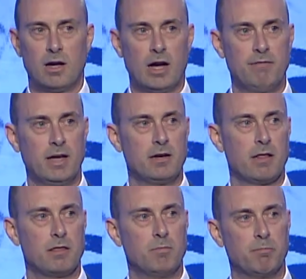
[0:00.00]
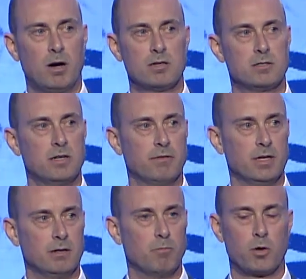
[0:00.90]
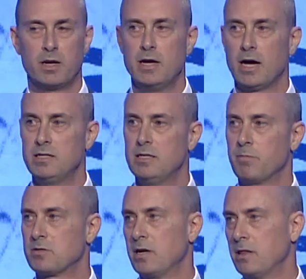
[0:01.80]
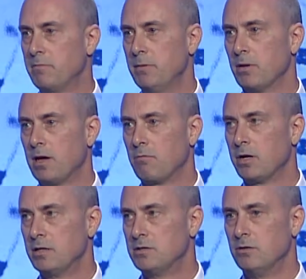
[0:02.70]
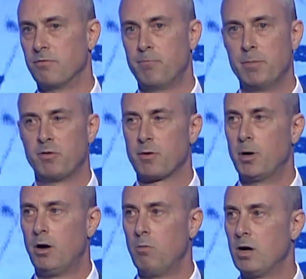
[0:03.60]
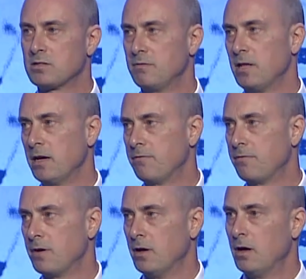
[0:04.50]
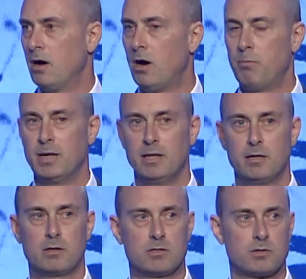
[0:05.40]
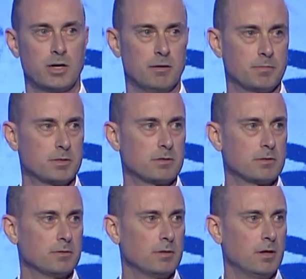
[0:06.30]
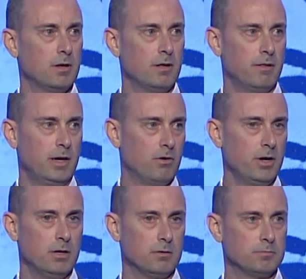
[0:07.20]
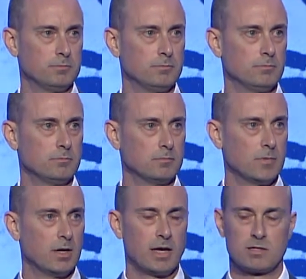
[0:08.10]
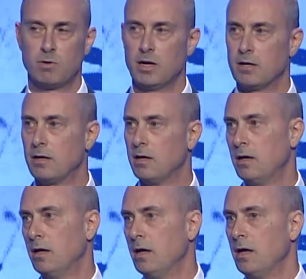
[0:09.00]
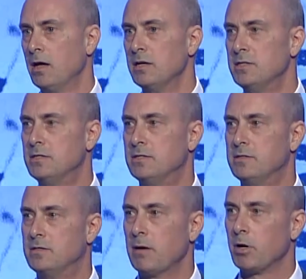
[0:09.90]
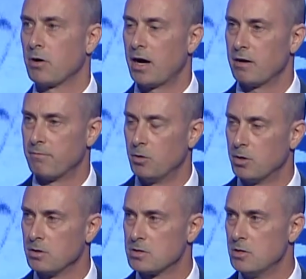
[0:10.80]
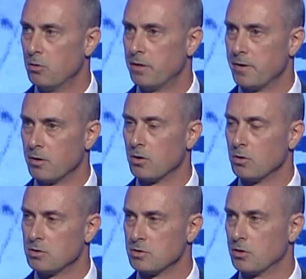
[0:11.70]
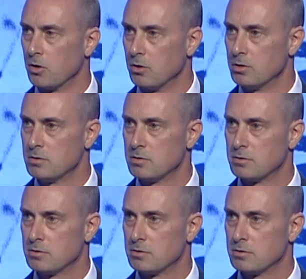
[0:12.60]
I've had nothing but positivity. More than 90% of the people I run into, people from all walks of life, all political stripes, they agree. Guess what? Democrat voters know that their girls are girls.